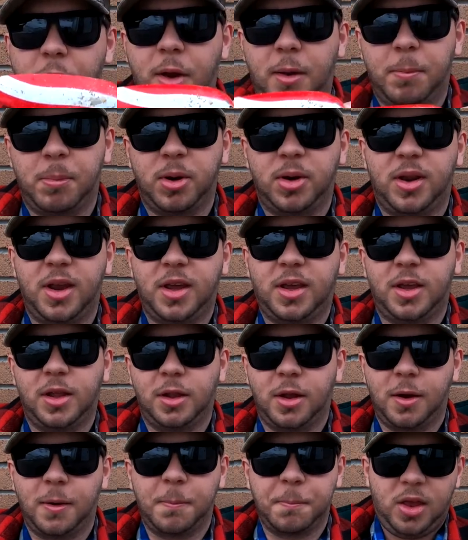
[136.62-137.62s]
in
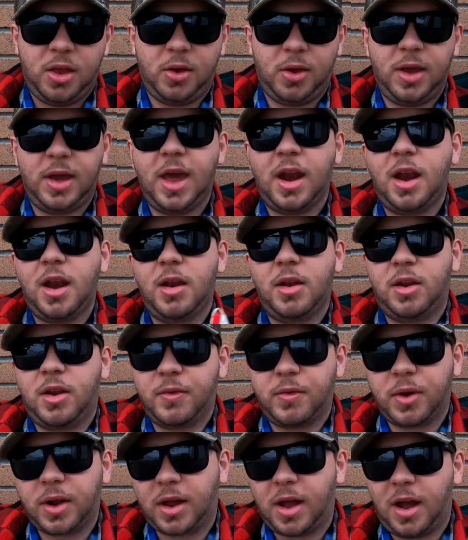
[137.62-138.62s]
particular. You can get it in
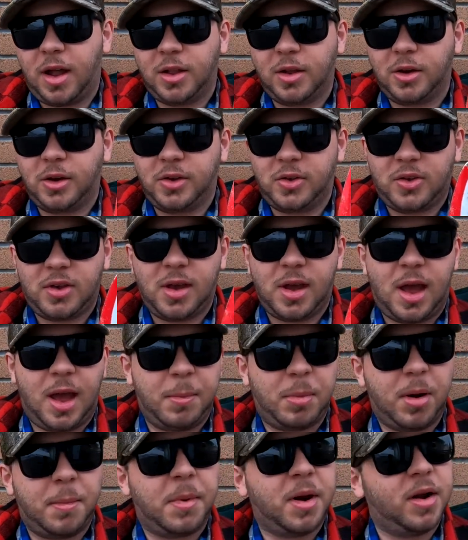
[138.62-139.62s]
different colors. I
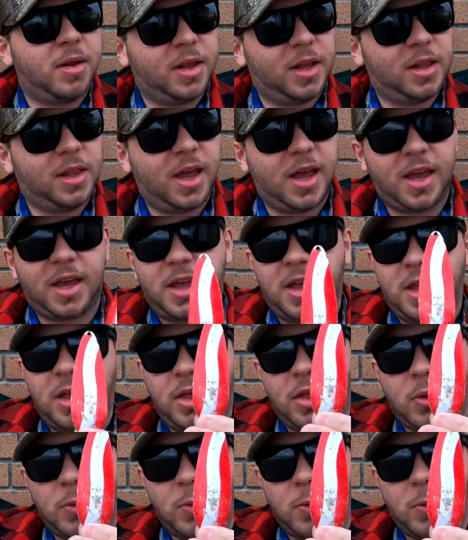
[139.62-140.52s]
primarily like the